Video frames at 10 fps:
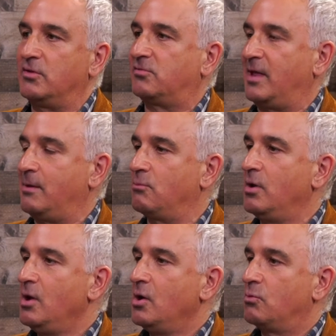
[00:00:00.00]
The
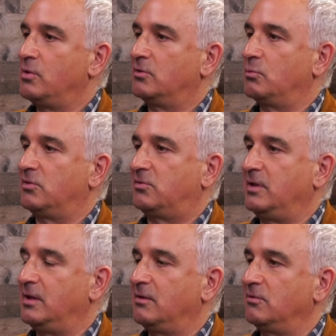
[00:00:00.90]
same reason we
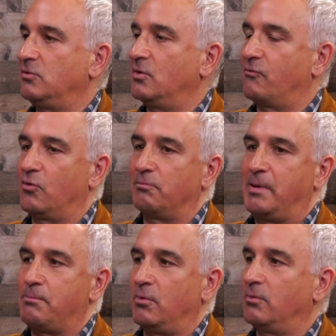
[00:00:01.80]
see universe,
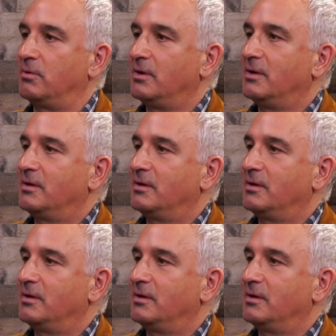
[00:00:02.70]
people